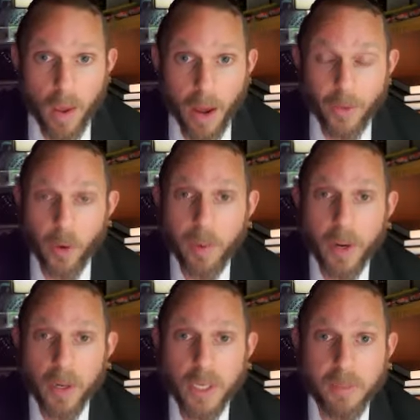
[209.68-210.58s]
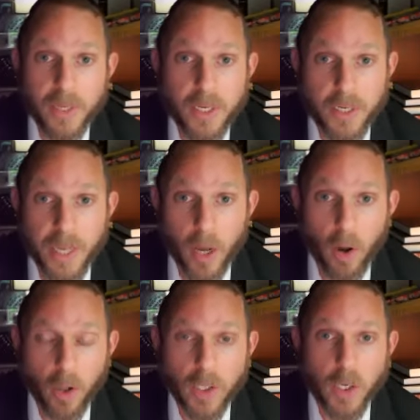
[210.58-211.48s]
And the Rebbe looks at him and he says, I can't
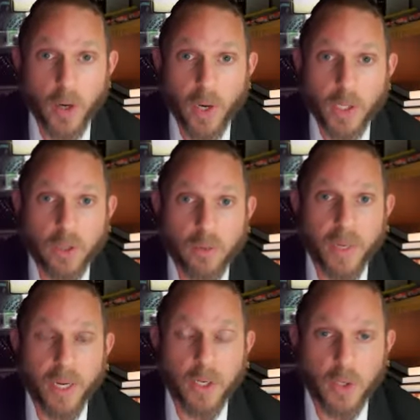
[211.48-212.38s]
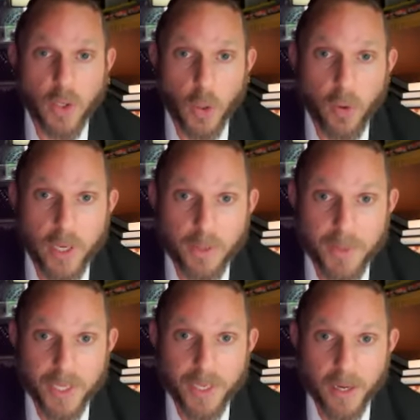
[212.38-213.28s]
answer your question because your story is
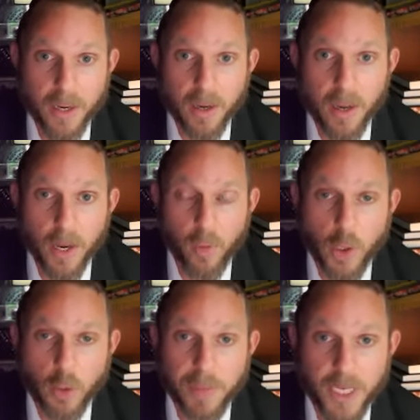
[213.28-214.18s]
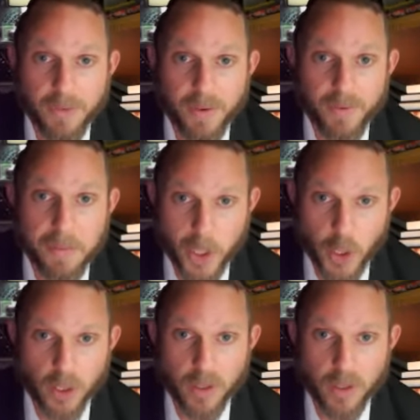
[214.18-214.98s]
missing a crucial piece of information.